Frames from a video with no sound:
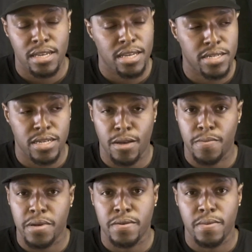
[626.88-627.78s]
It'll
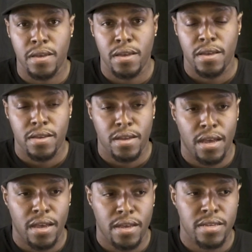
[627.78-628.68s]
come up. All
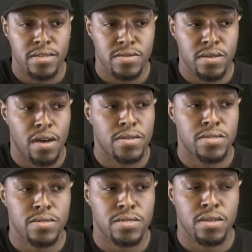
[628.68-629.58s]
right, and you can
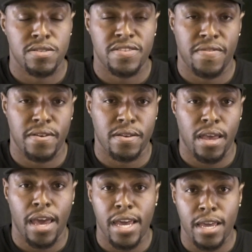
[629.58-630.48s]
also search for
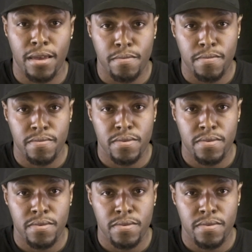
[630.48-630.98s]
AIM.